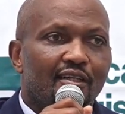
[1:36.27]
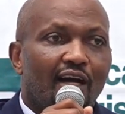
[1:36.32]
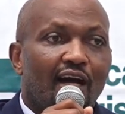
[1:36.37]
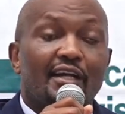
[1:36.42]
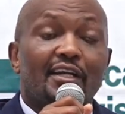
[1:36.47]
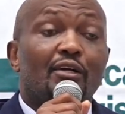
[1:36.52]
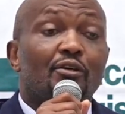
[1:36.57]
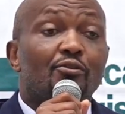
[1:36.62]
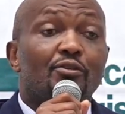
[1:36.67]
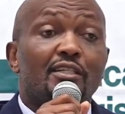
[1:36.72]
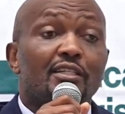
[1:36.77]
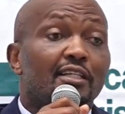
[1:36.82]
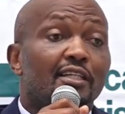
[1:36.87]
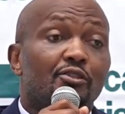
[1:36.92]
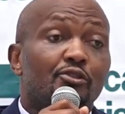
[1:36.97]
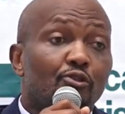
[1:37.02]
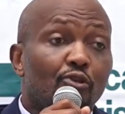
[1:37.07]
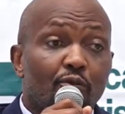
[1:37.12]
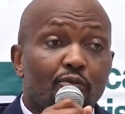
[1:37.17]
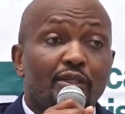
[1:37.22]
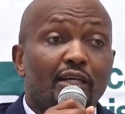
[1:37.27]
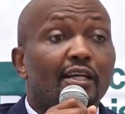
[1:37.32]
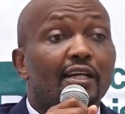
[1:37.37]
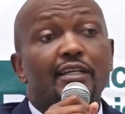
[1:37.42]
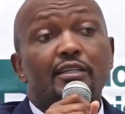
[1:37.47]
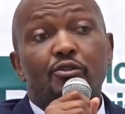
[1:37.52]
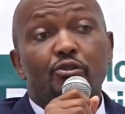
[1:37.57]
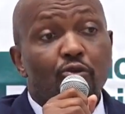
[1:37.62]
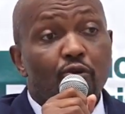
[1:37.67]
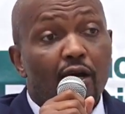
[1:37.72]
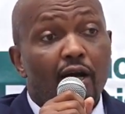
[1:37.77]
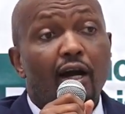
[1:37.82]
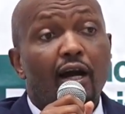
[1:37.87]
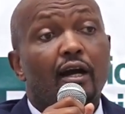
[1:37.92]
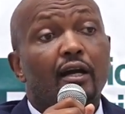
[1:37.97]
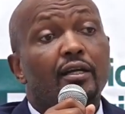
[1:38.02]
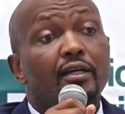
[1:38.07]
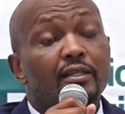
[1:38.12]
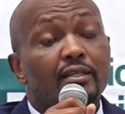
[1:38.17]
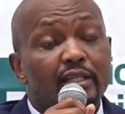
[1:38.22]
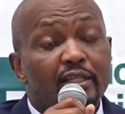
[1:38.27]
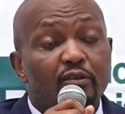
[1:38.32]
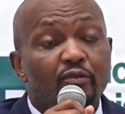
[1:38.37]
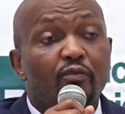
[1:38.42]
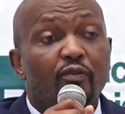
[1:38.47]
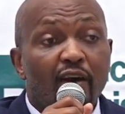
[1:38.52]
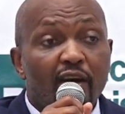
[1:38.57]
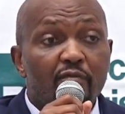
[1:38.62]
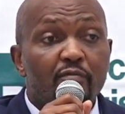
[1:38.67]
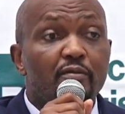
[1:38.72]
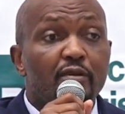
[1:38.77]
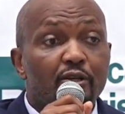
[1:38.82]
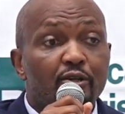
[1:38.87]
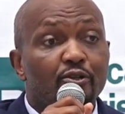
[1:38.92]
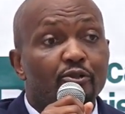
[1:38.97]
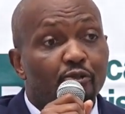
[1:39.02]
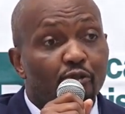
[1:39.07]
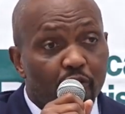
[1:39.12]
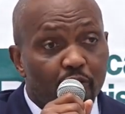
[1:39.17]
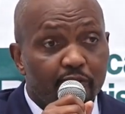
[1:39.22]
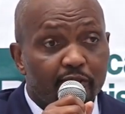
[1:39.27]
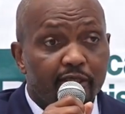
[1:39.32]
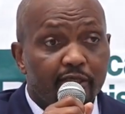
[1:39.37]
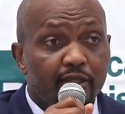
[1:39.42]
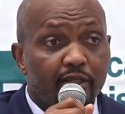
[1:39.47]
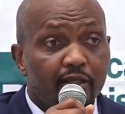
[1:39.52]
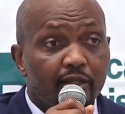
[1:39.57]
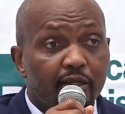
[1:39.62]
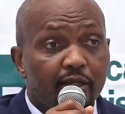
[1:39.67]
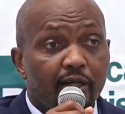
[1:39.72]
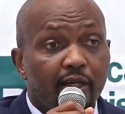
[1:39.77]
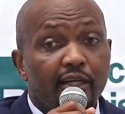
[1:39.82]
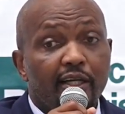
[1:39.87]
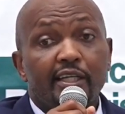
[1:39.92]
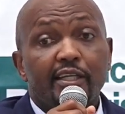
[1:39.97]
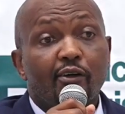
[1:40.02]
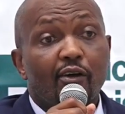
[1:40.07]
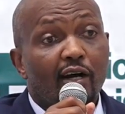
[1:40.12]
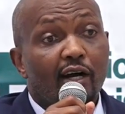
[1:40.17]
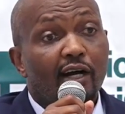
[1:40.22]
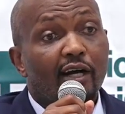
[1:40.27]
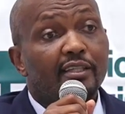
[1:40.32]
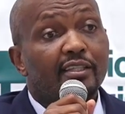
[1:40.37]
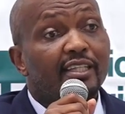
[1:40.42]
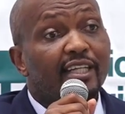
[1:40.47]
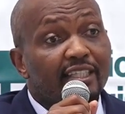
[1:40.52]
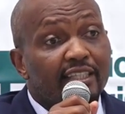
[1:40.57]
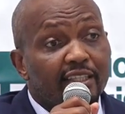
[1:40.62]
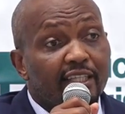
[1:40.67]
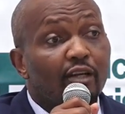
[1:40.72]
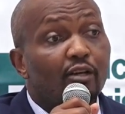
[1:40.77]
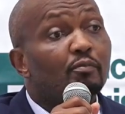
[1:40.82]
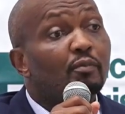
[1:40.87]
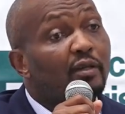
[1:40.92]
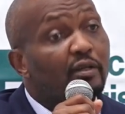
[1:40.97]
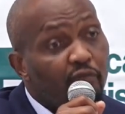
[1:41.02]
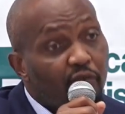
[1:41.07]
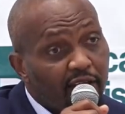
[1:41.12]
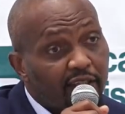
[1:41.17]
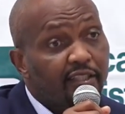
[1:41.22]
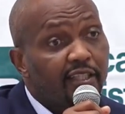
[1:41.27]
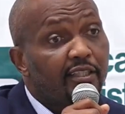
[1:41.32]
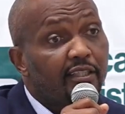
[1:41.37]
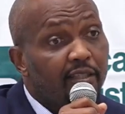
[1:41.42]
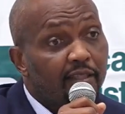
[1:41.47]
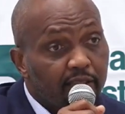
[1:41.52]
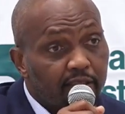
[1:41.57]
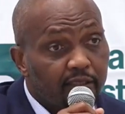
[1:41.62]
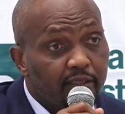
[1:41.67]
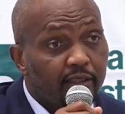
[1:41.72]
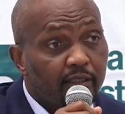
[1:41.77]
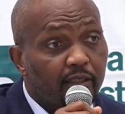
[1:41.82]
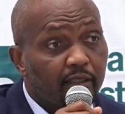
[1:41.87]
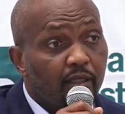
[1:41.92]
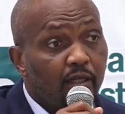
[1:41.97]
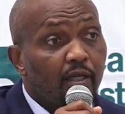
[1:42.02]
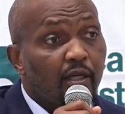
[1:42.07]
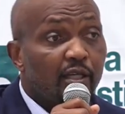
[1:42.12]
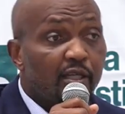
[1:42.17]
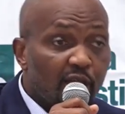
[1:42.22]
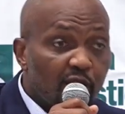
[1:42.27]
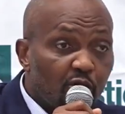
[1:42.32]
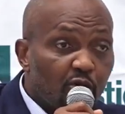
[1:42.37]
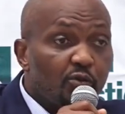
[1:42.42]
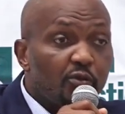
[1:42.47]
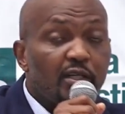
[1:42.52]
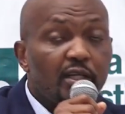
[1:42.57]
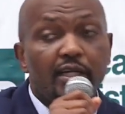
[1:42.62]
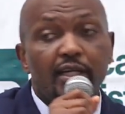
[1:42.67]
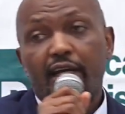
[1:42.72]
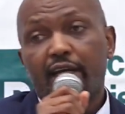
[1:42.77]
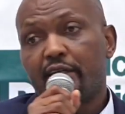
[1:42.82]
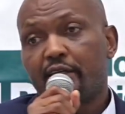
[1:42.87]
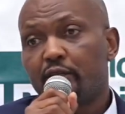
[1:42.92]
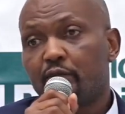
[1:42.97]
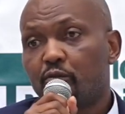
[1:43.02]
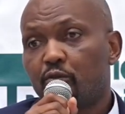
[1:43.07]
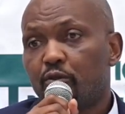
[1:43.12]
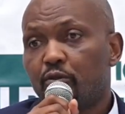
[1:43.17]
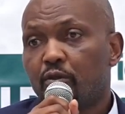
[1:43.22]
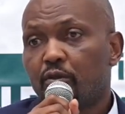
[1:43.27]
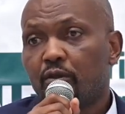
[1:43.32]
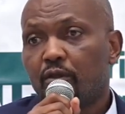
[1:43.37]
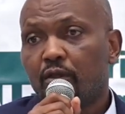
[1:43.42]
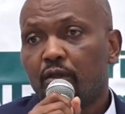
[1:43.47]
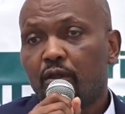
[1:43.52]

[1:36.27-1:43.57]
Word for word: And I will create jobs. i ensure I create 5 million jobs in our textile manufacturing industry, including here in Limuru.